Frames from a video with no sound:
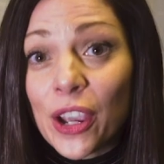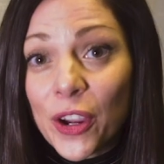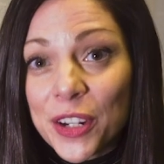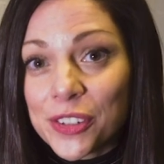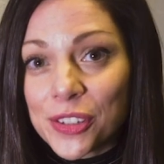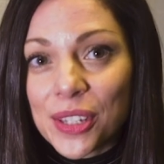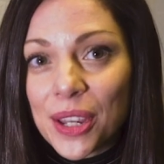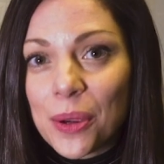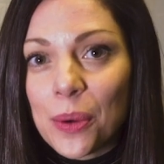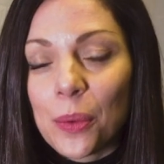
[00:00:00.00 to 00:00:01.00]

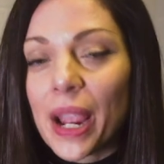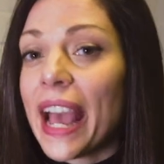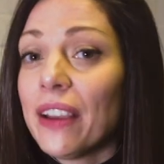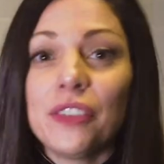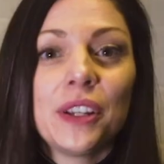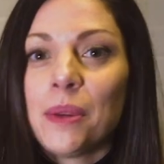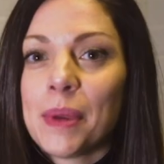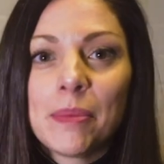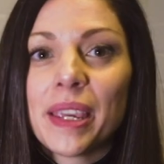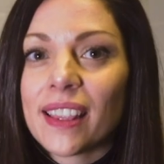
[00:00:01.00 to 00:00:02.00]
encourages you wherever
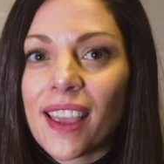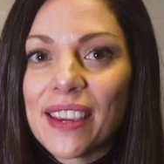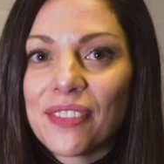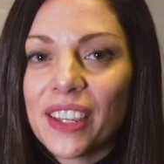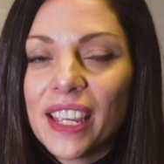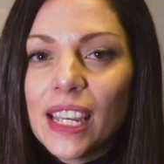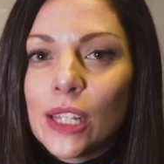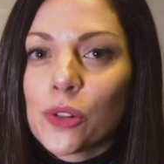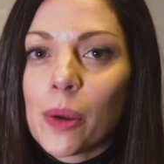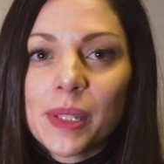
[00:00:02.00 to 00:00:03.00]
you may be in life.
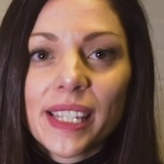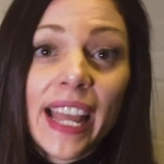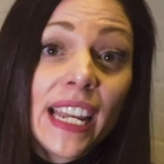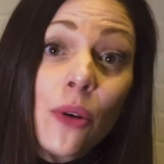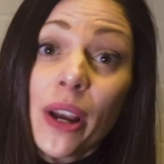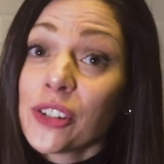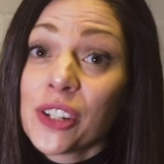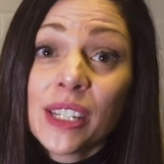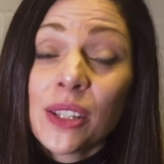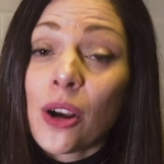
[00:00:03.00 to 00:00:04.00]
Drop us any
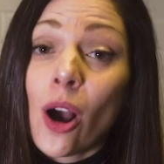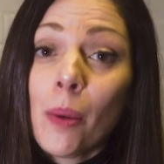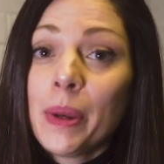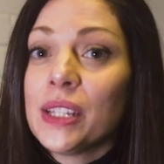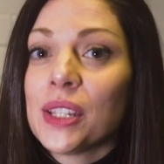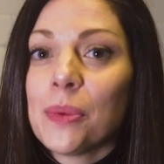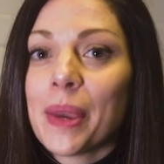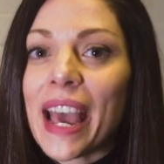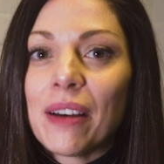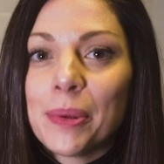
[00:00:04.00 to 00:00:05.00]
questions or comments
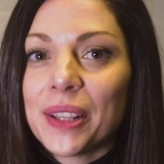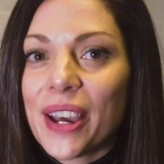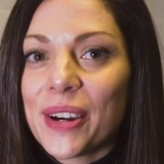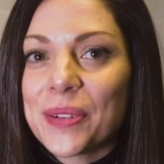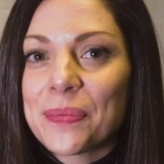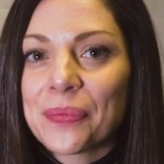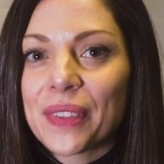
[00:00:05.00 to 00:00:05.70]
you may have below.